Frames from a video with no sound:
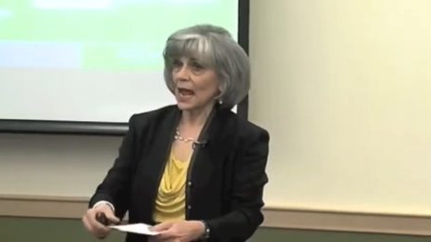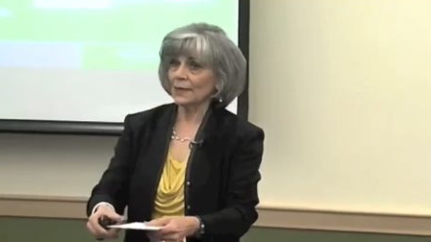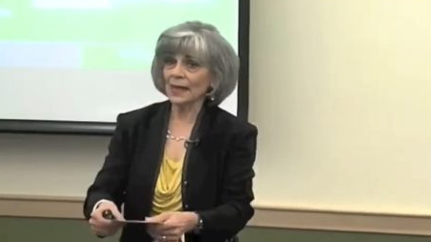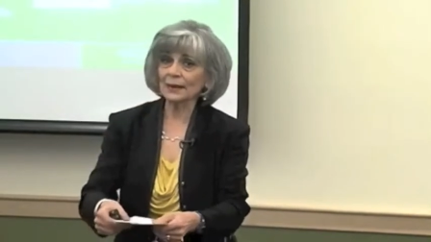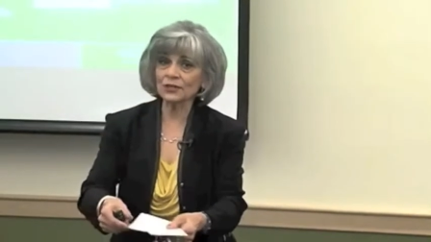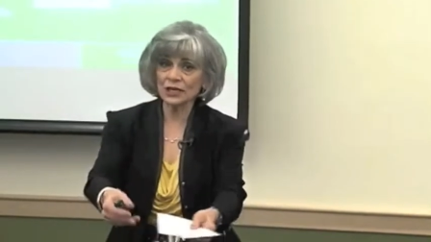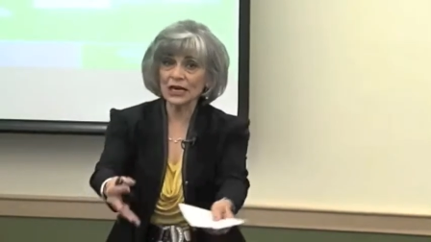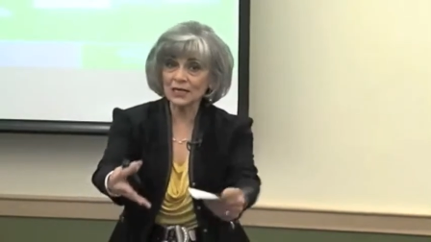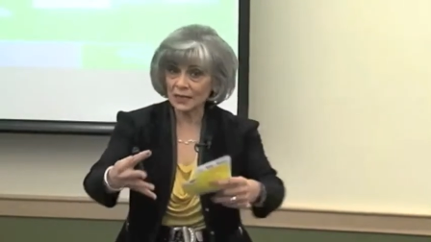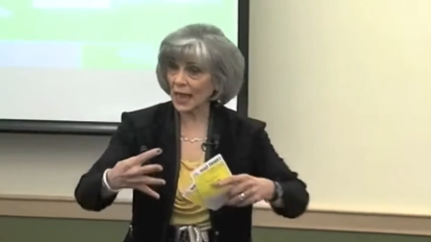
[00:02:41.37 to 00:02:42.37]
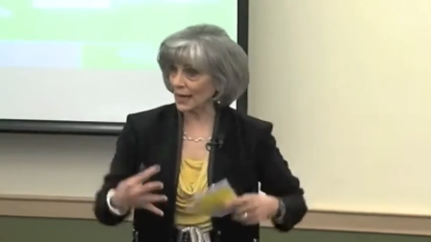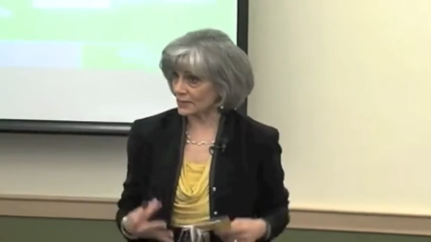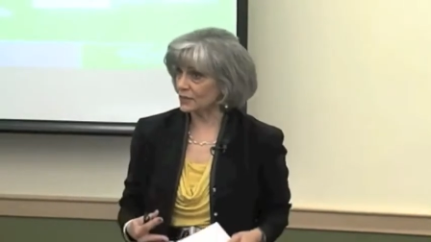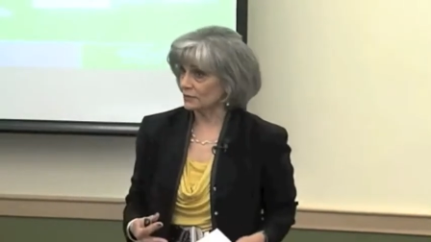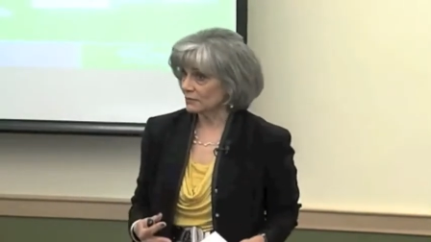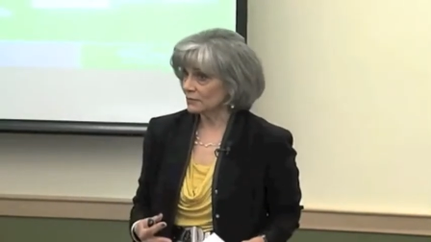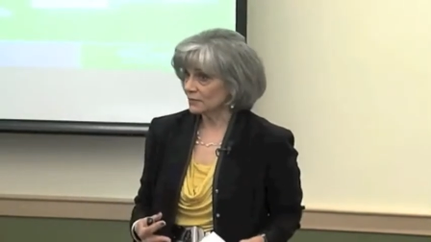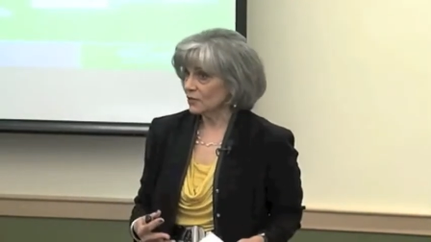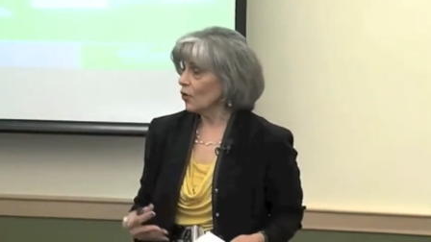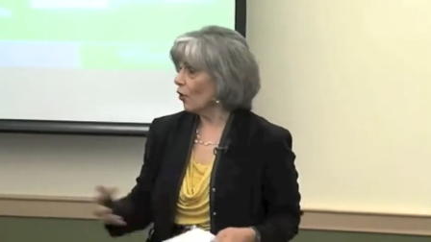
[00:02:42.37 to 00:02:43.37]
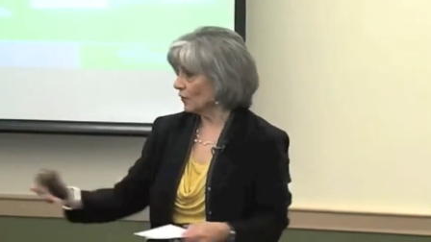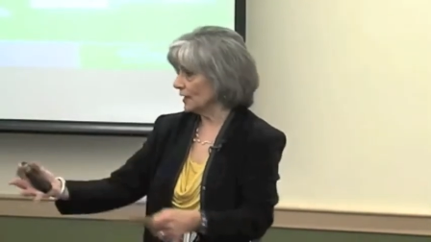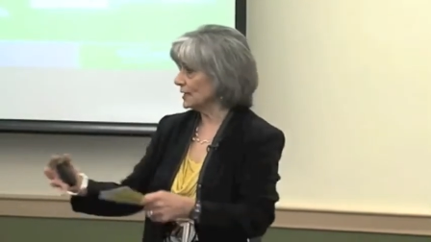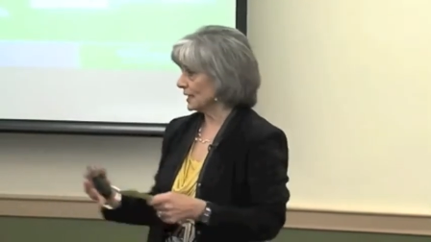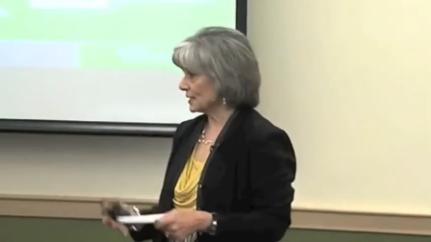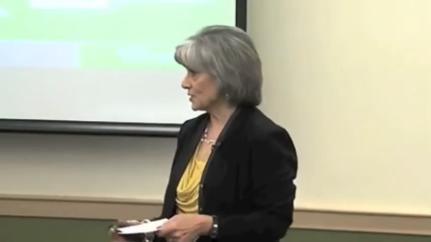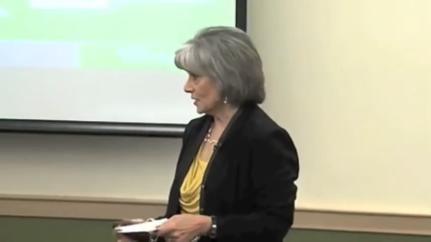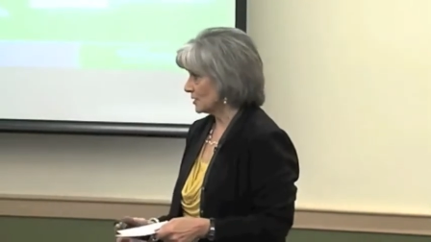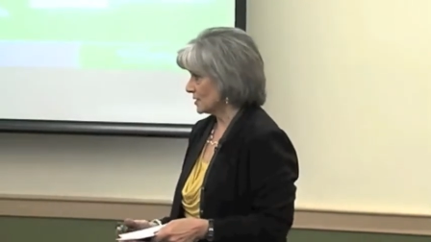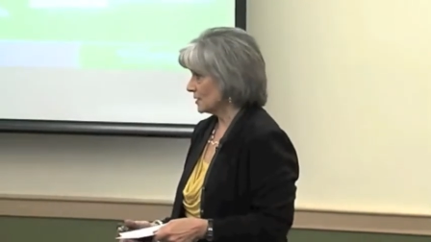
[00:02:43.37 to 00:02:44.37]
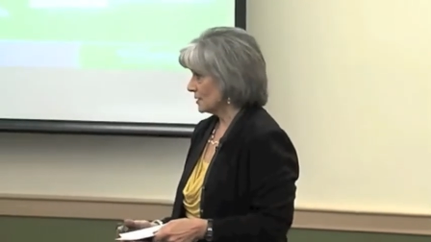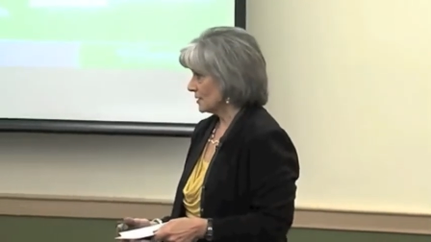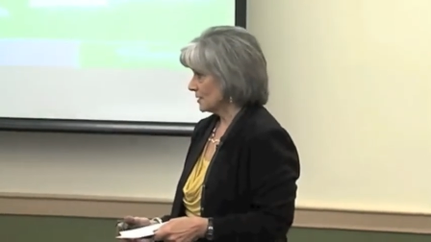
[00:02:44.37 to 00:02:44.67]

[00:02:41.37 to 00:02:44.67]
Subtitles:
and then I'm going to collect all the index cards,